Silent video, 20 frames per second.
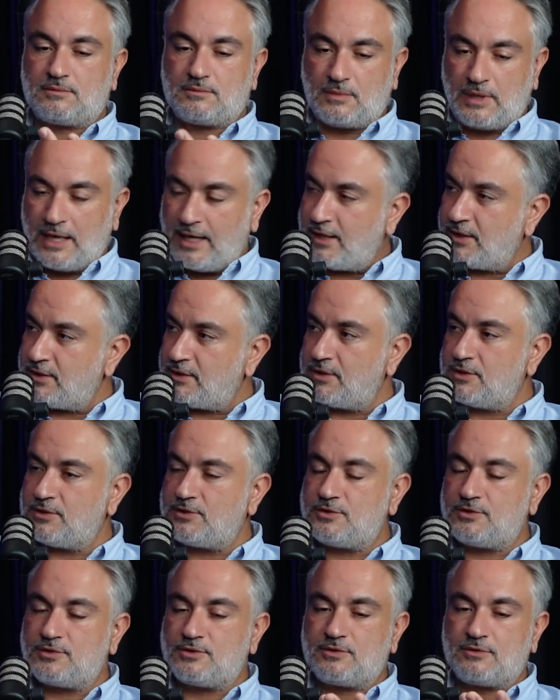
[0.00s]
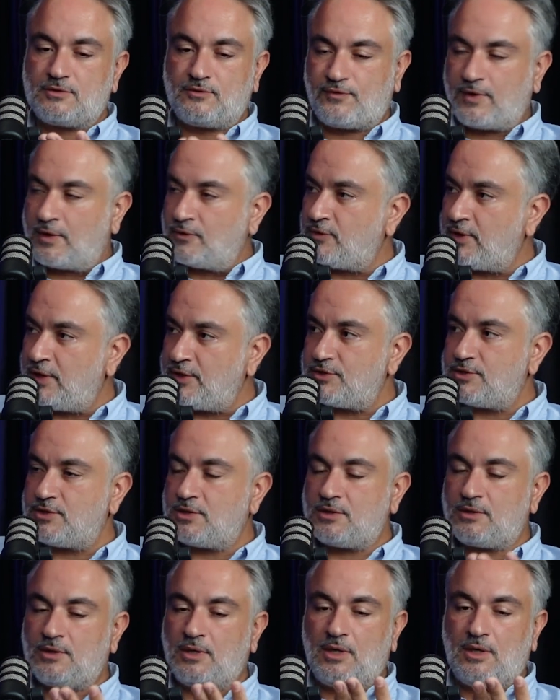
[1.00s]
heritage,
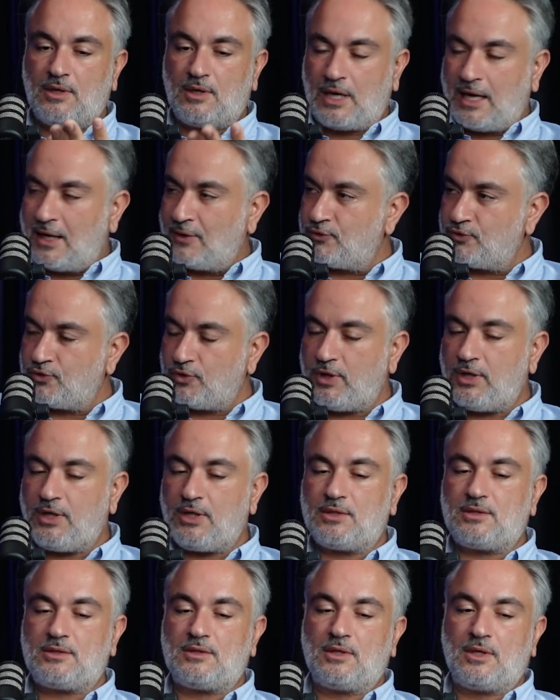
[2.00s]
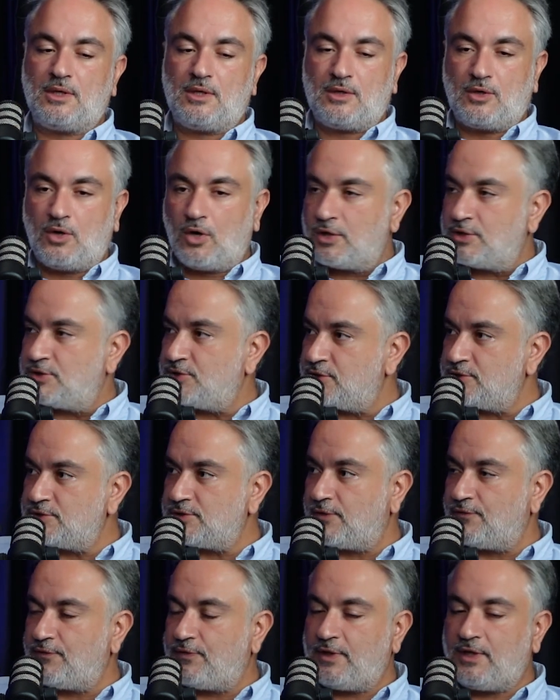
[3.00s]
foundation, how to eat, origins
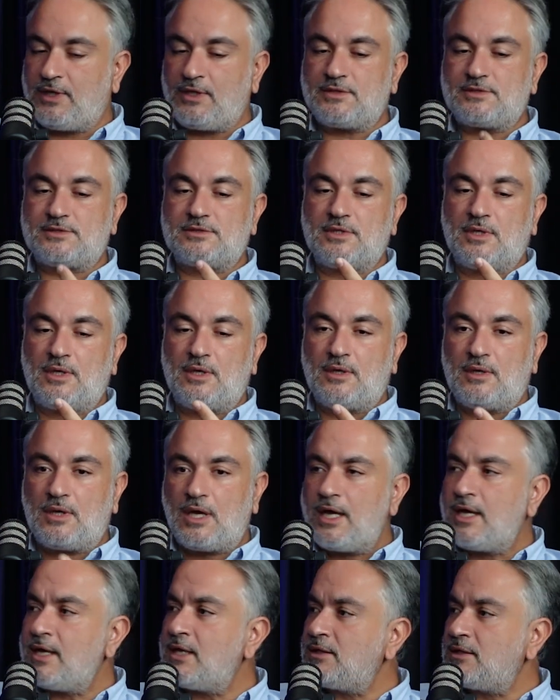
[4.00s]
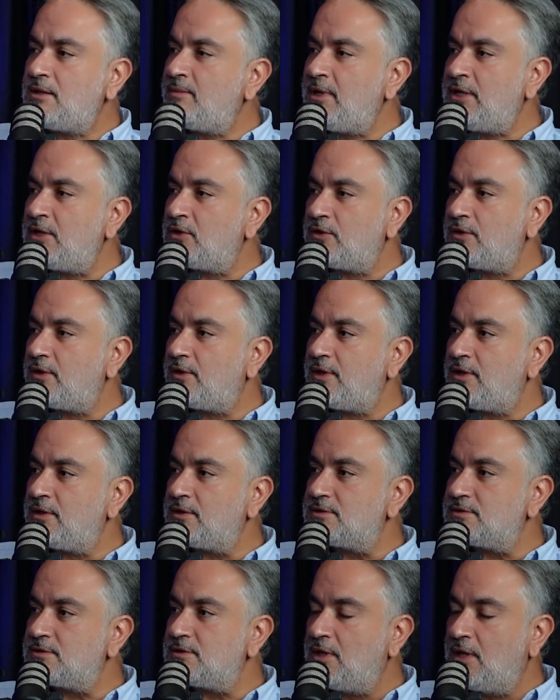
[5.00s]
of things, and a million other
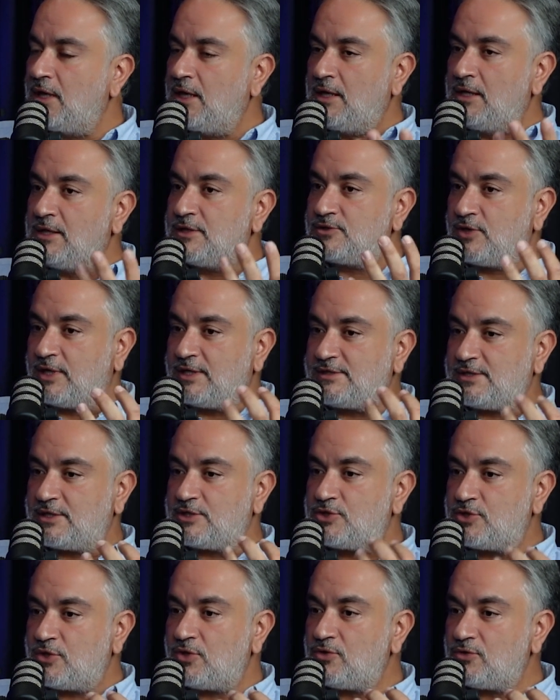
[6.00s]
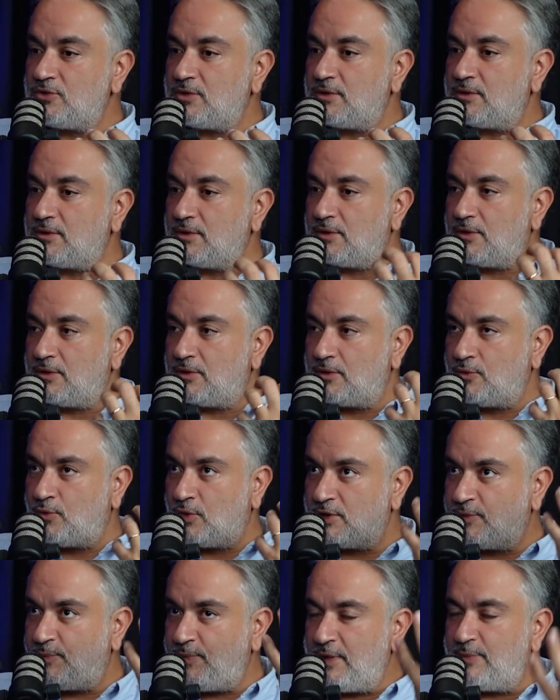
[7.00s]
things. So it's a show.
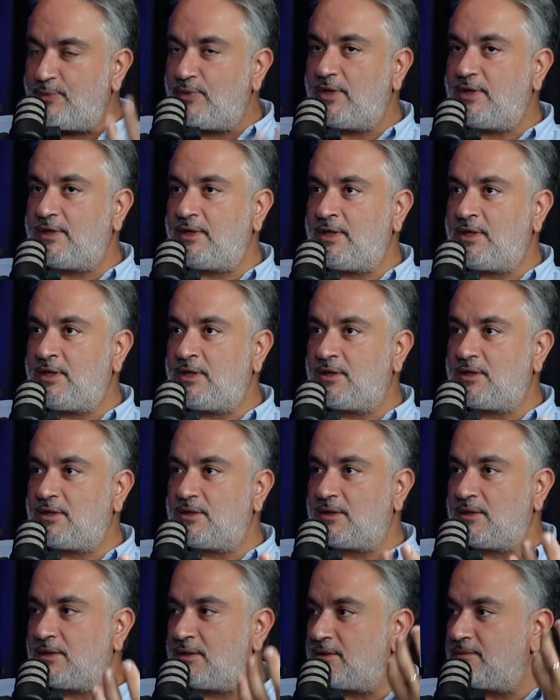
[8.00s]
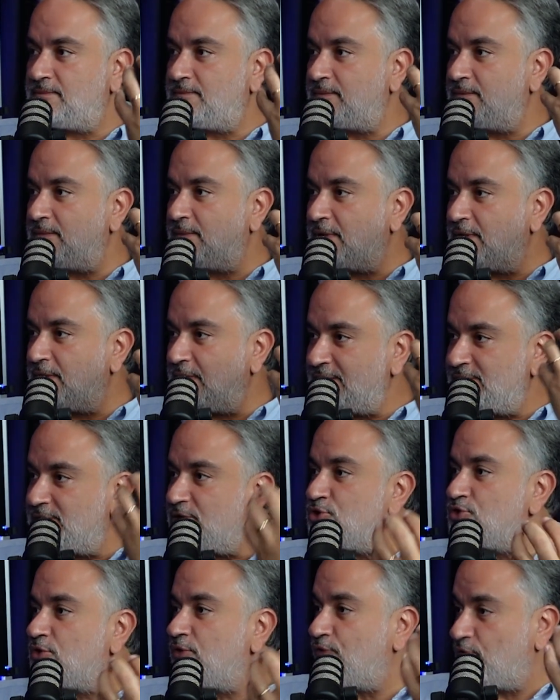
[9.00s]
What people think is a
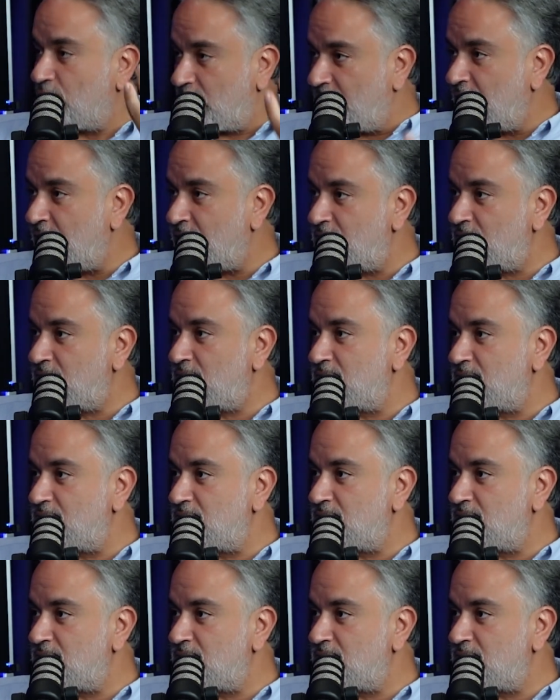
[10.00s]
show for them,